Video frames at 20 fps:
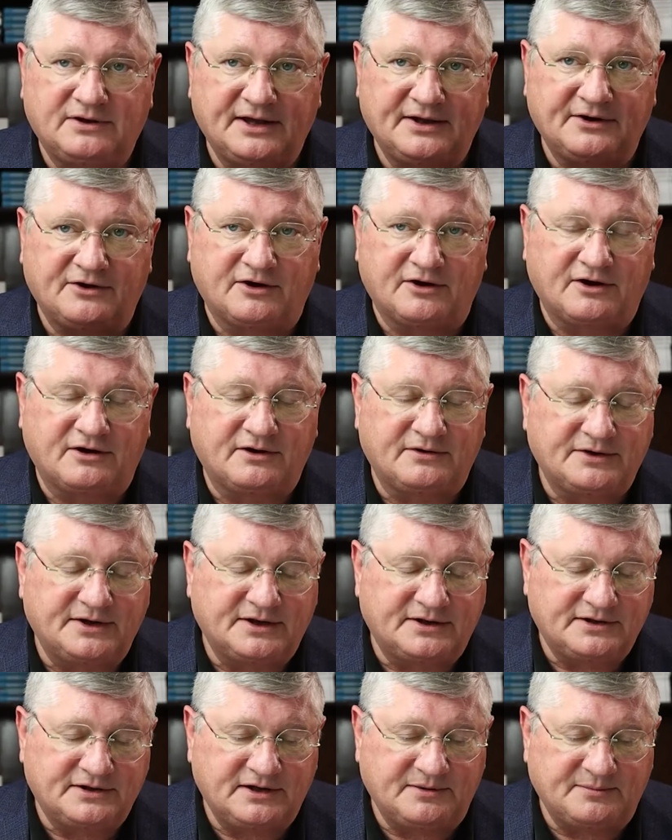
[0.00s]
NR
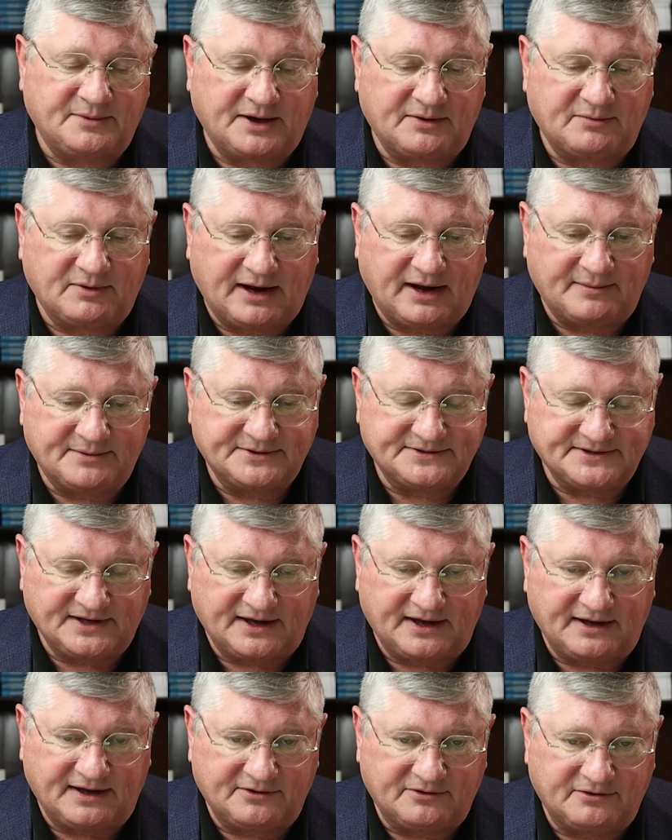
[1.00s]
nicotinamide
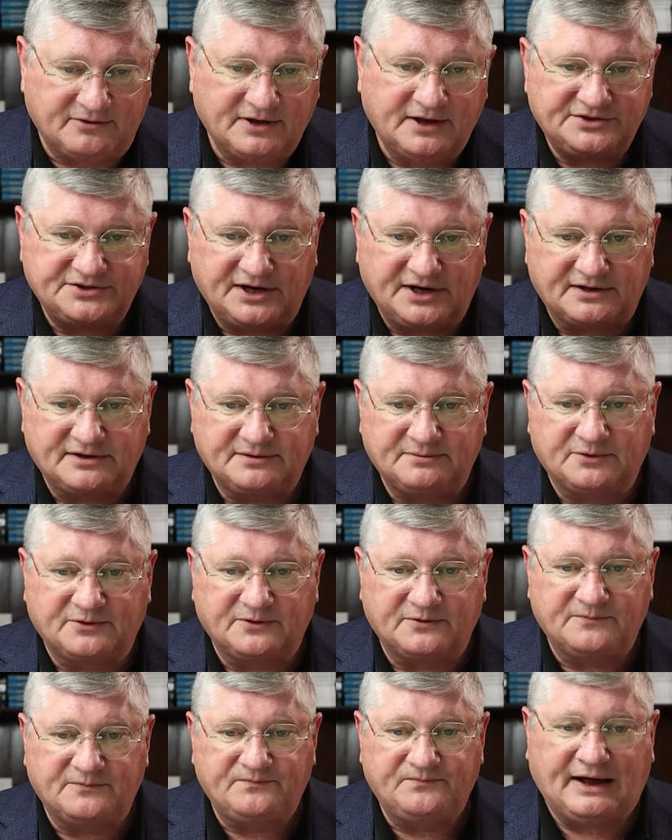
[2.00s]
riboside or
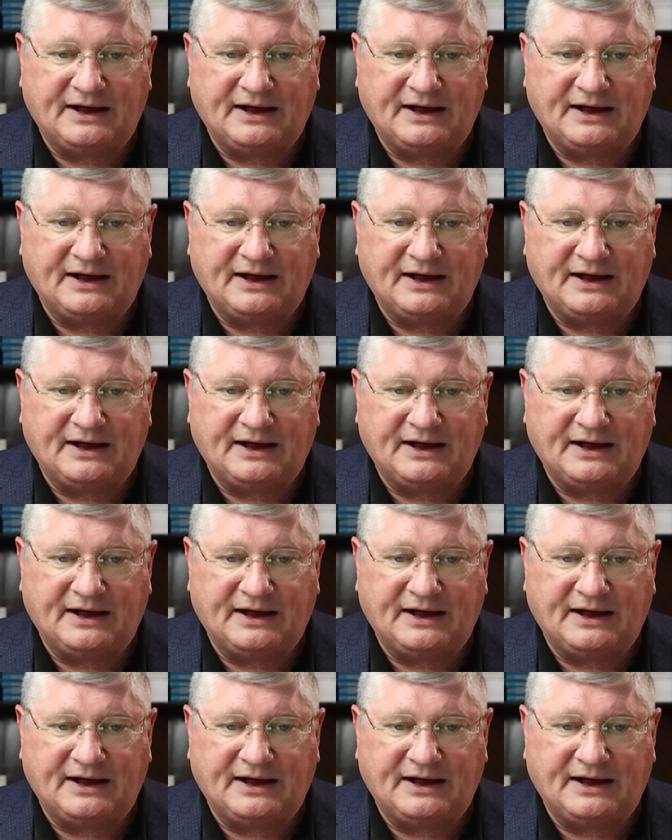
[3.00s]
injectable,